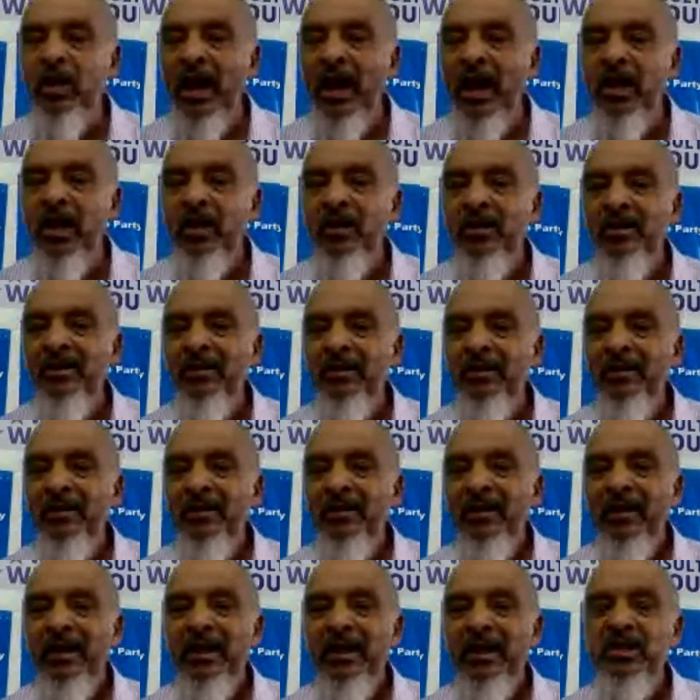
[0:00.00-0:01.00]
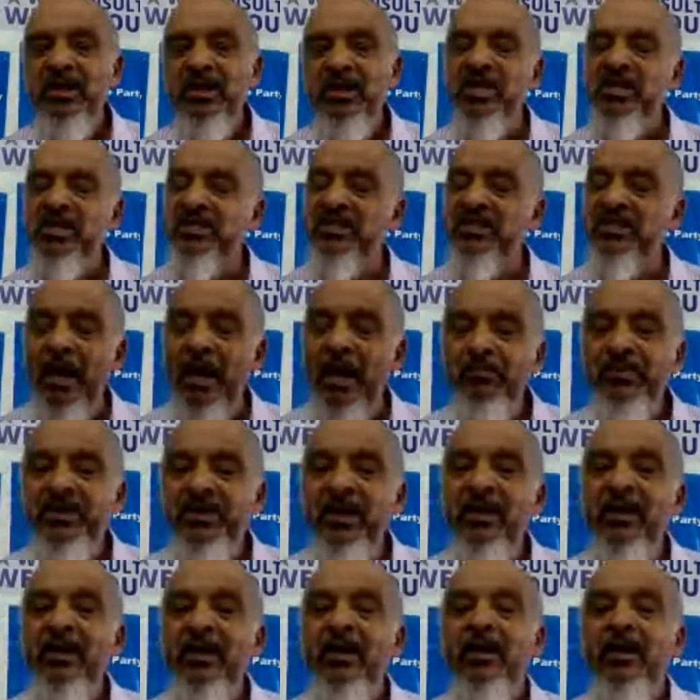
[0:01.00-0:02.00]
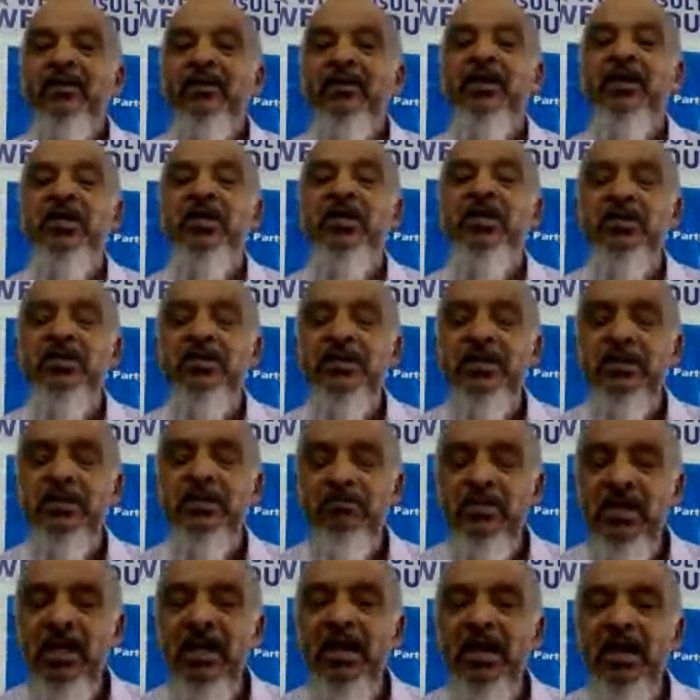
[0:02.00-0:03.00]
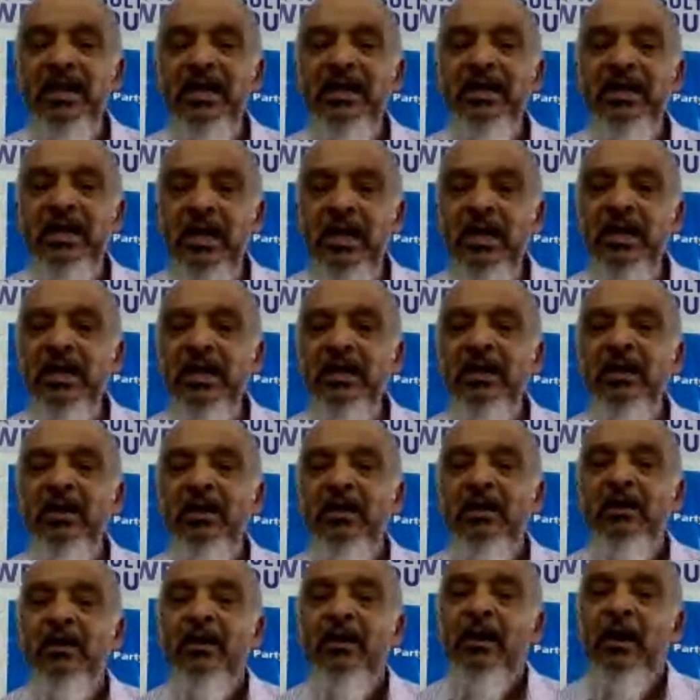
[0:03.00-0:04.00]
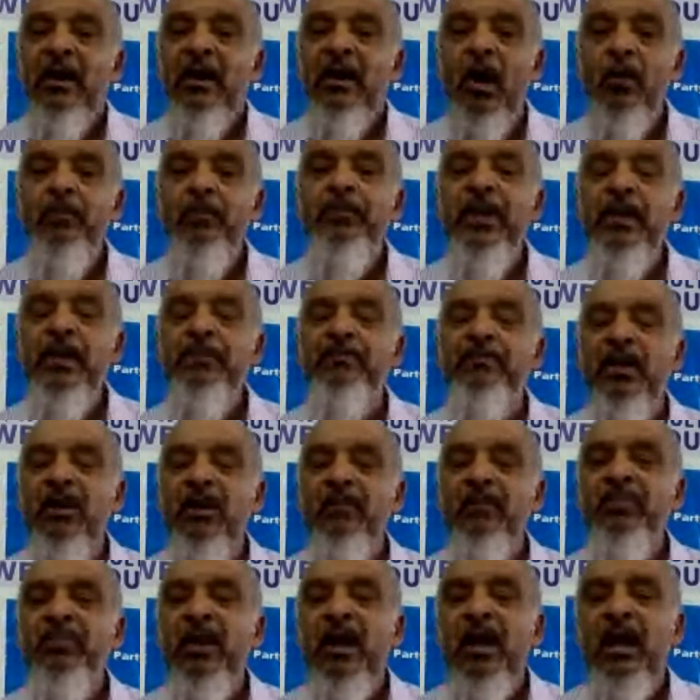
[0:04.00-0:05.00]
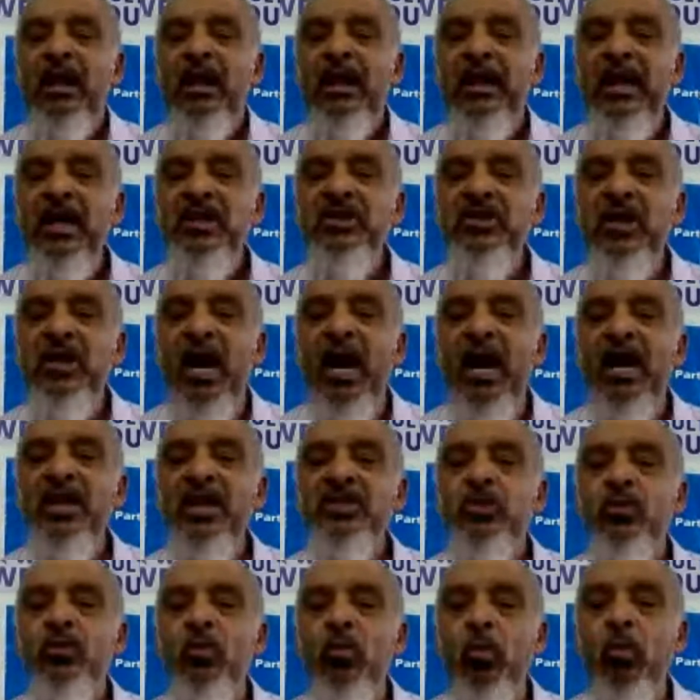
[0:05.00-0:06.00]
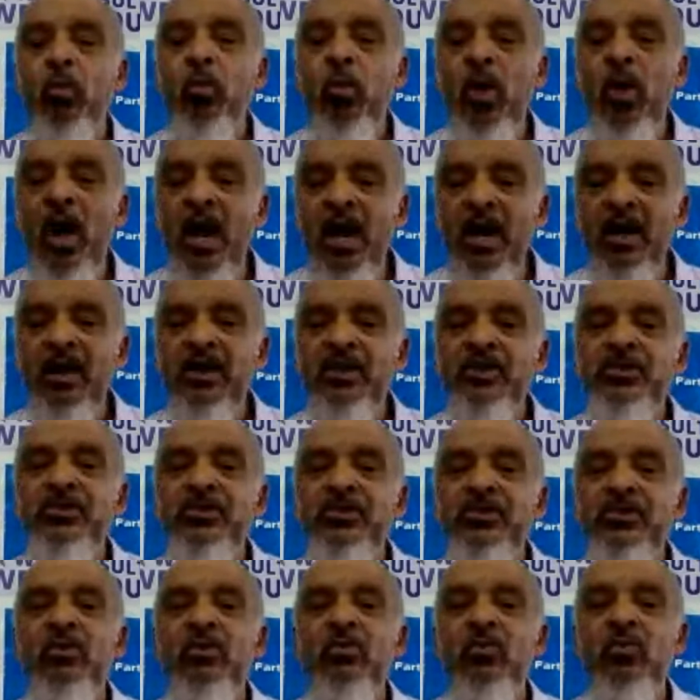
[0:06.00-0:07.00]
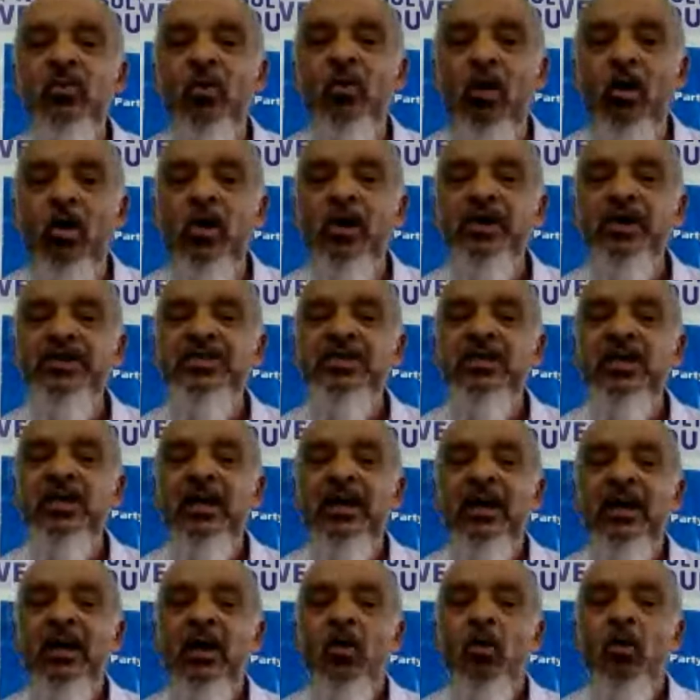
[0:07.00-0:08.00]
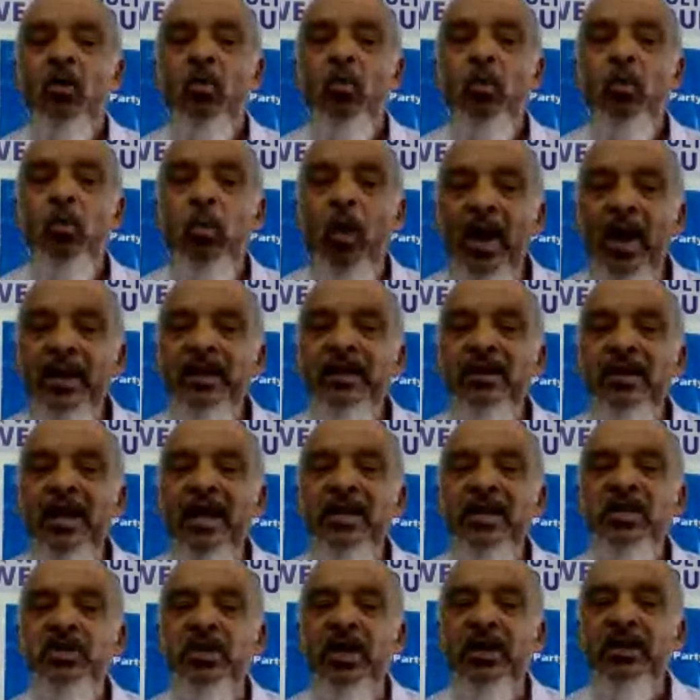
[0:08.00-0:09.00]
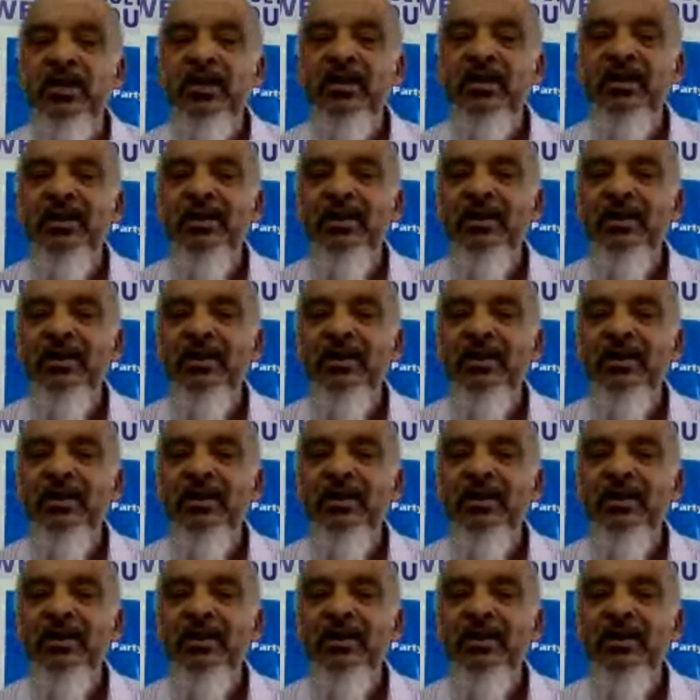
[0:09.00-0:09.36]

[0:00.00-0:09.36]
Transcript: color. It is something that is merely killing our people. Let us work towards one nation,